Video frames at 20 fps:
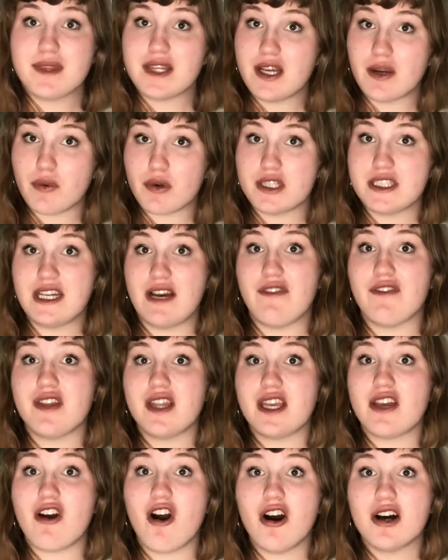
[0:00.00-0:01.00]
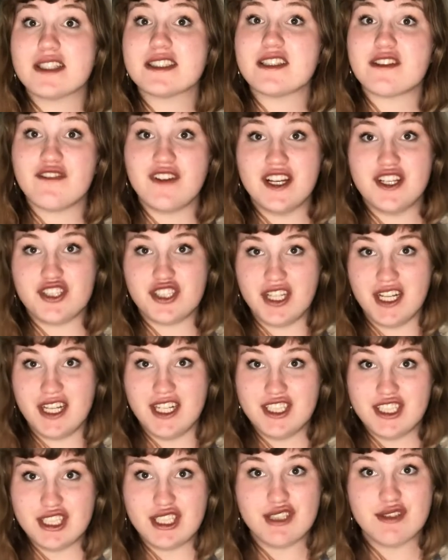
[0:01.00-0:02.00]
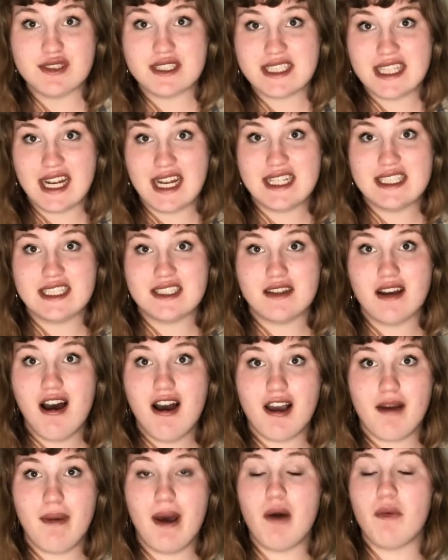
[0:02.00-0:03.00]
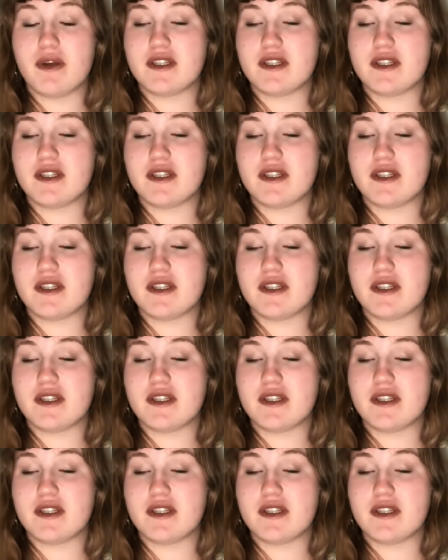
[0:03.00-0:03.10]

there were definitely conservation issues that I did talk about.